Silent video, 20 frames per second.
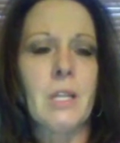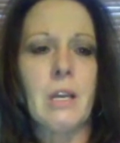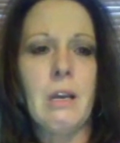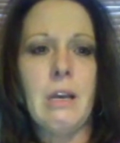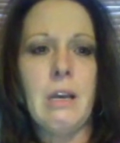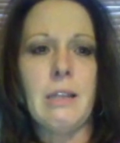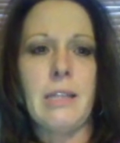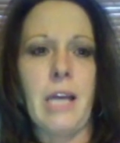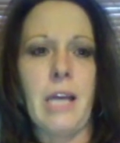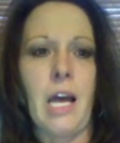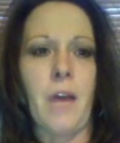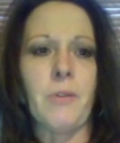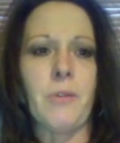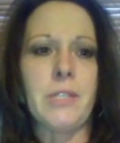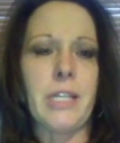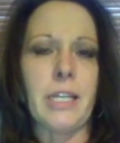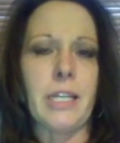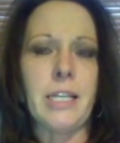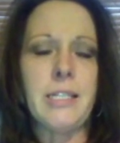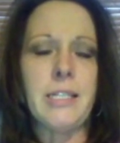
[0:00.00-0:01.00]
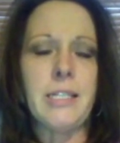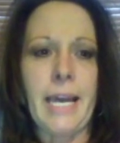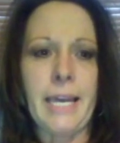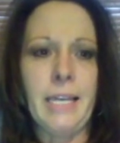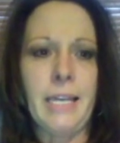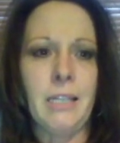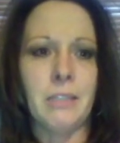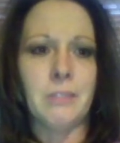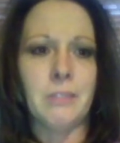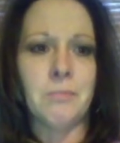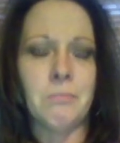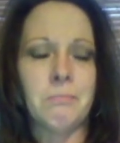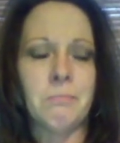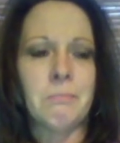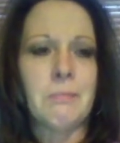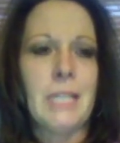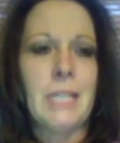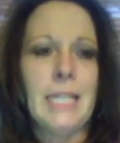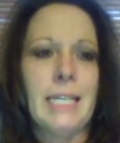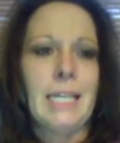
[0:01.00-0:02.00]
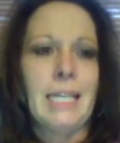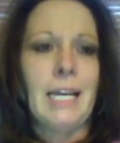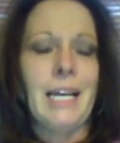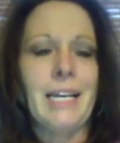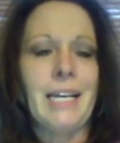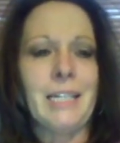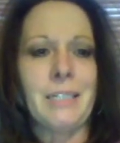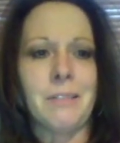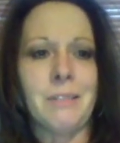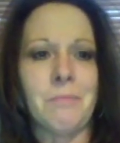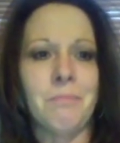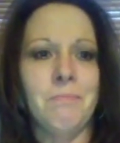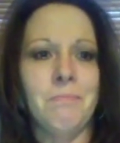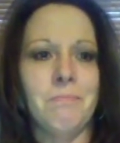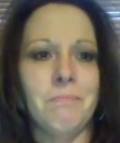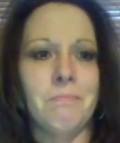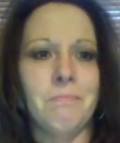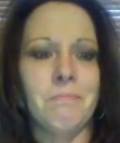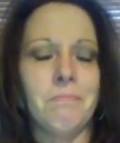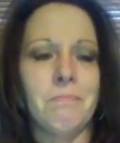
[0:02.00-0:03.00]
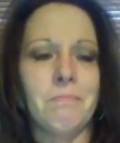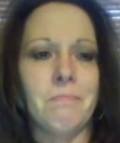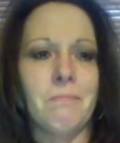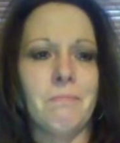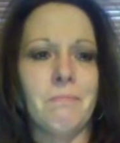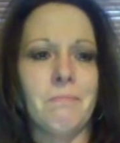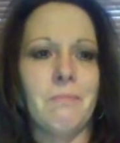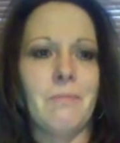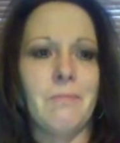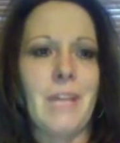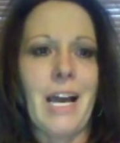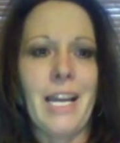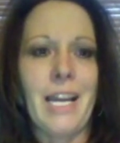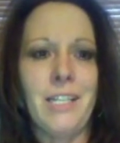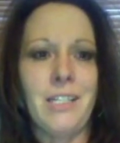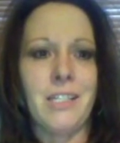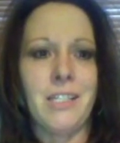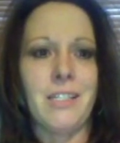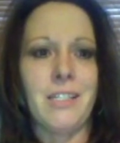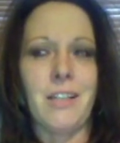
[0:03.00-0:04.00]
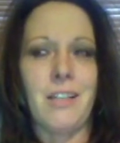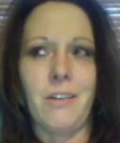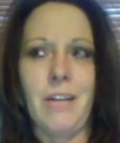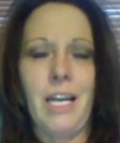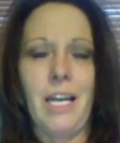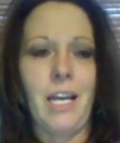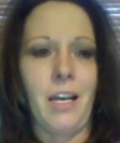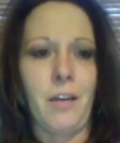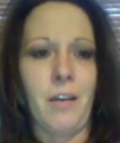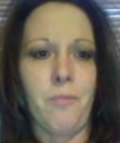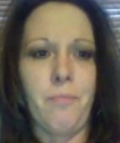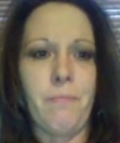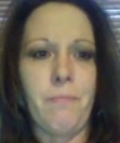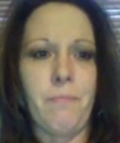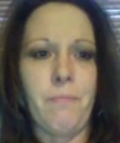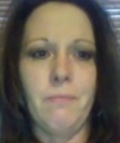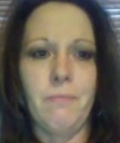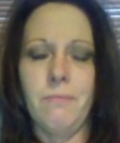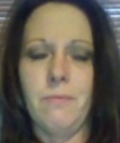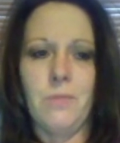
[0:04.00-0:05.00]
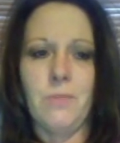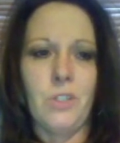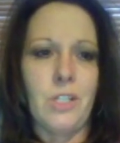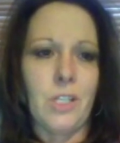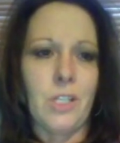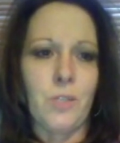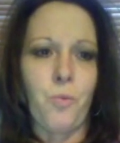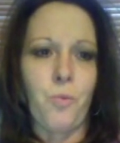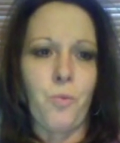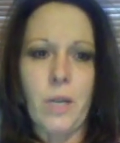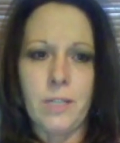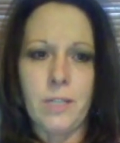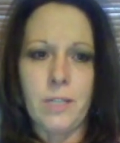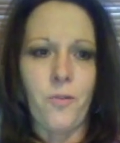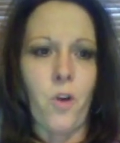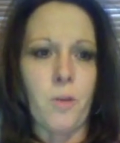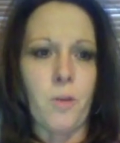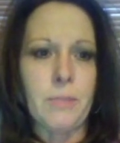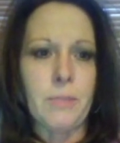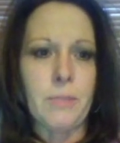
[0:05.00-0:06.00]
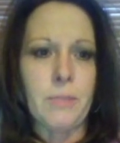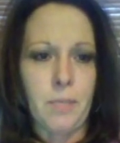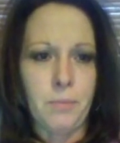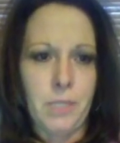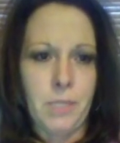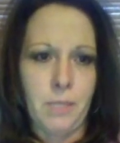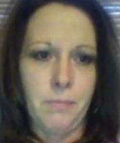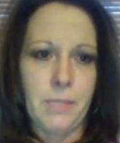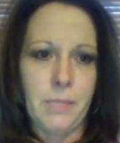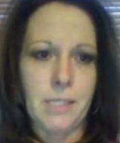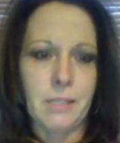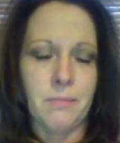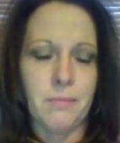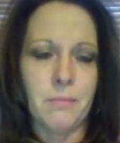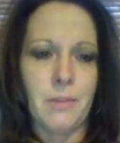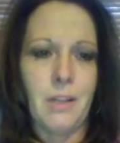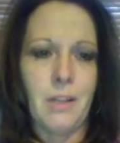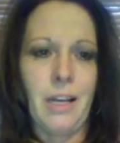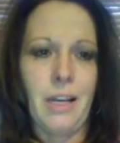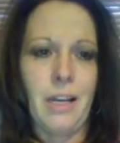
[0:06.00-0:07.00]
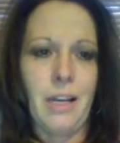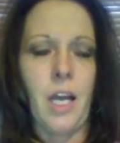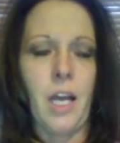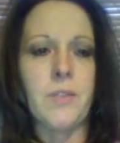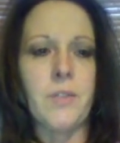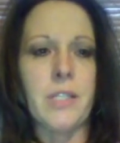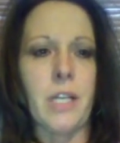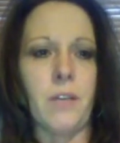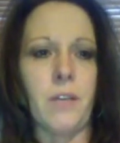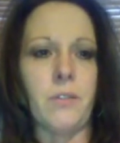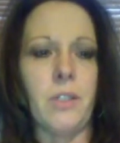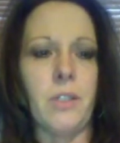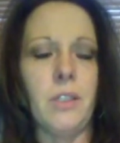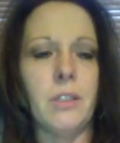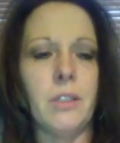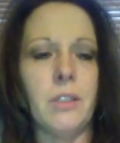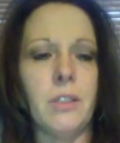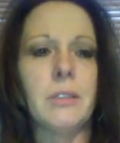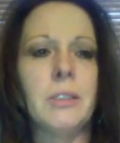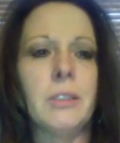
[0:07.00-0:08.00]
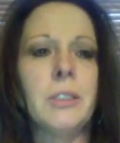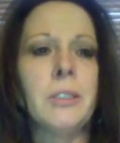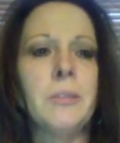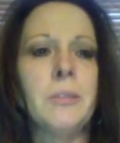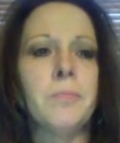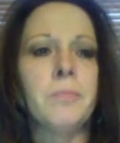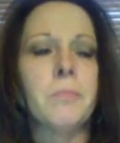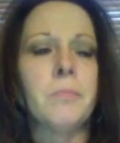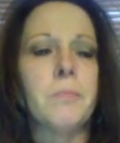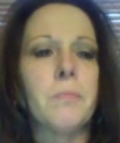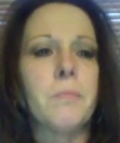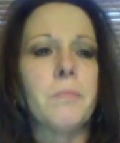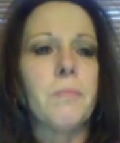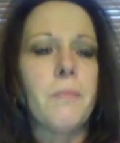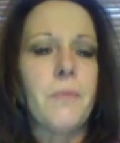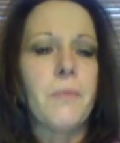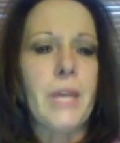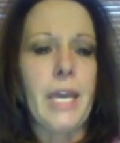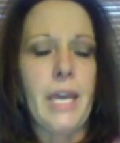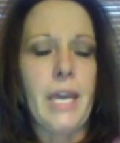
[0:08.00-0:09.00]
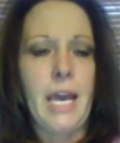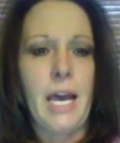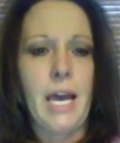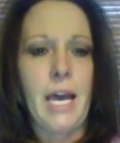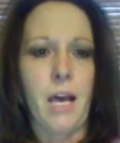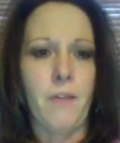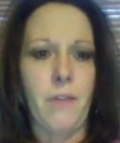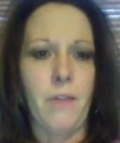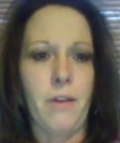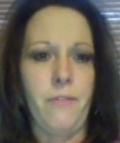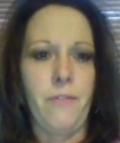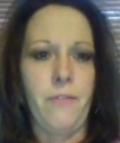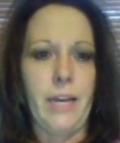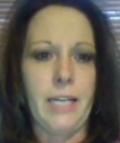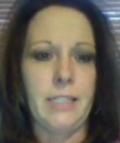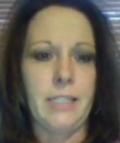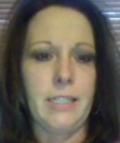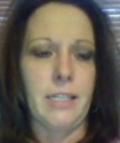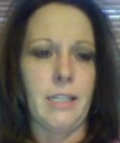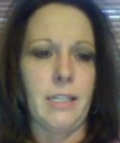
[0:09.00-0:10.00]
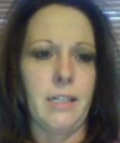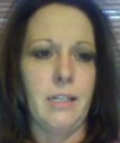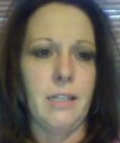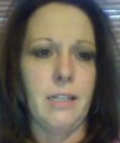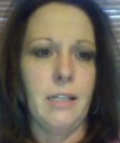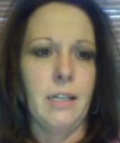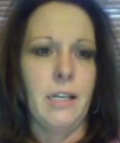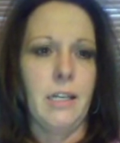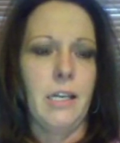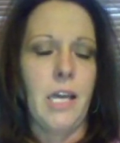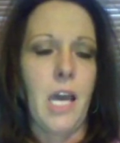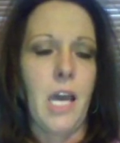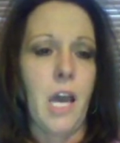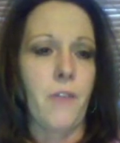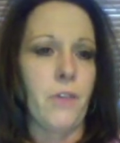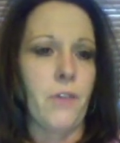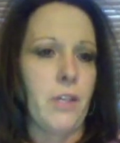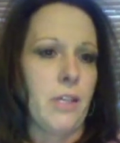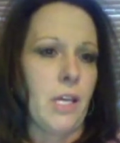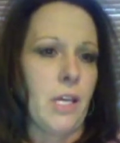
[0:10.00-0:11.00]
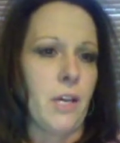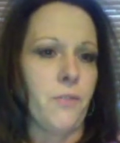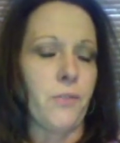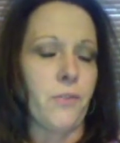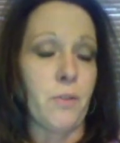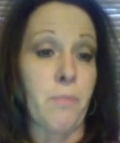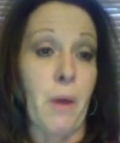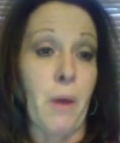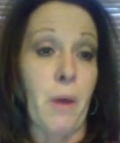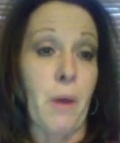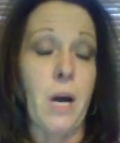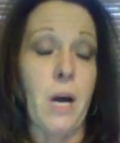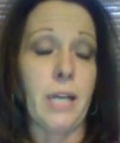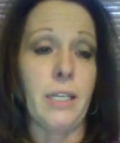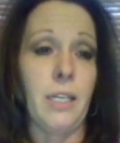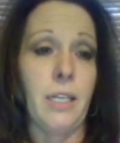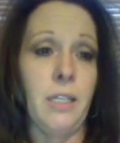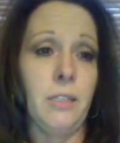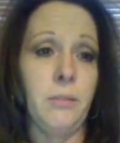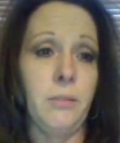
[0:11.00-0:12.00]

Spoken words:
that I was going to die. I just don't have just one form of symptoms. I have several. They have affected everything from my walking